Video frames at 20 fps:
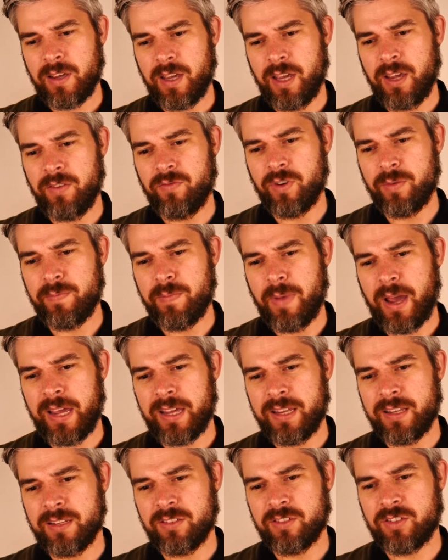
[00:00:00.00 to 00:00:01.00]
It
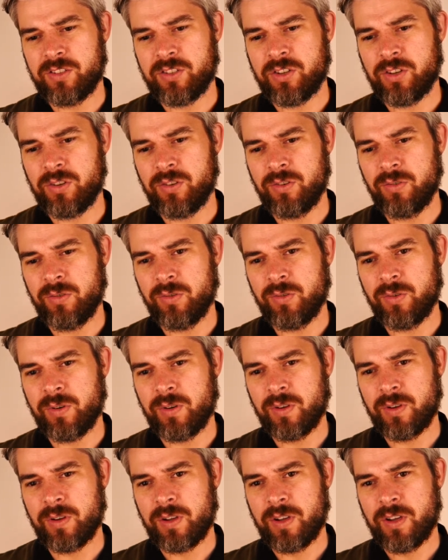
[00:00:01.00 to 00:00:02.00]
remains to
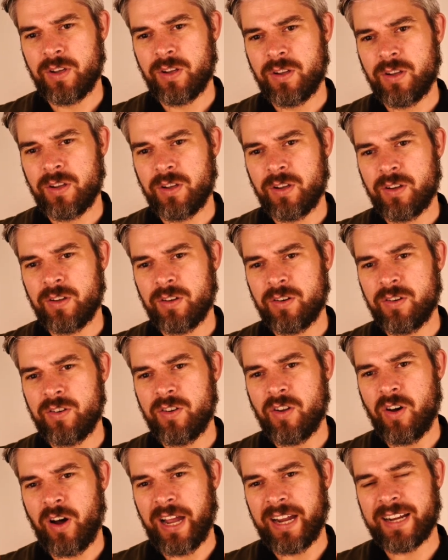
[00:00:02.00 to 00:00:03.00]

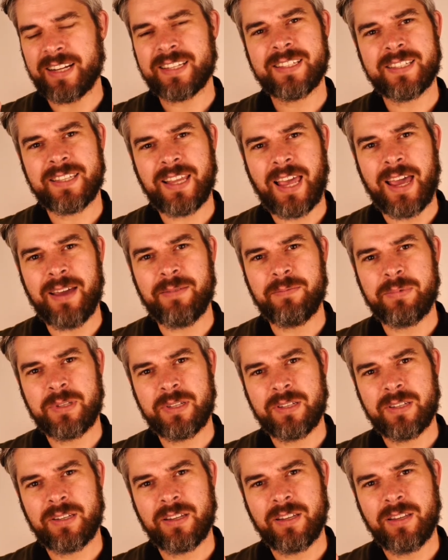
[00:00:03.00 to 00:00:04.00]
not
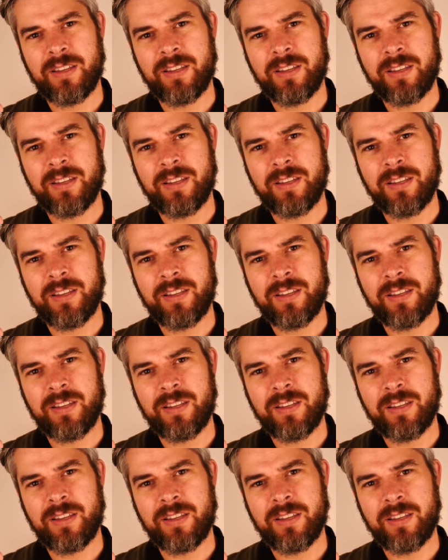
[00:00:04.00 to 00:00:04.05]
accept